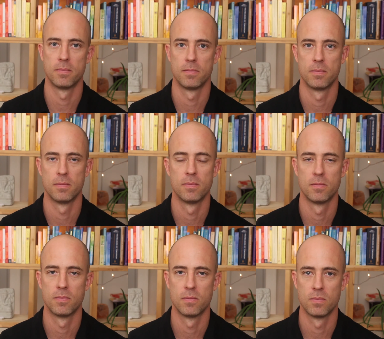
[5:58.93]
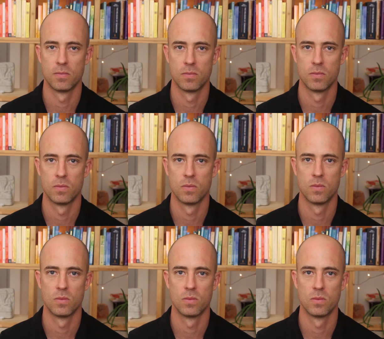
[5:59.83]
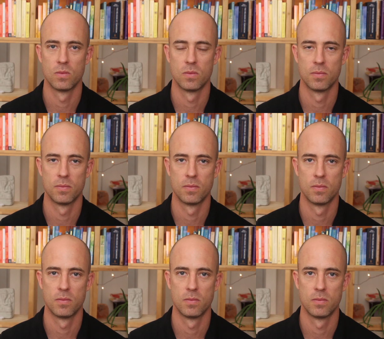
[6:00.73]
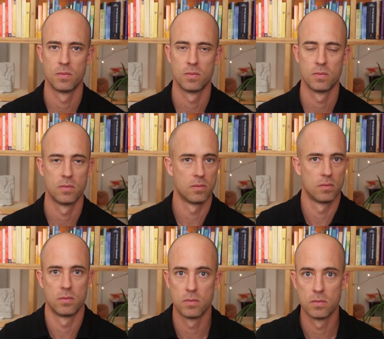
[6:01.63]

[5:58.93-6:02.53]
(no one is talking)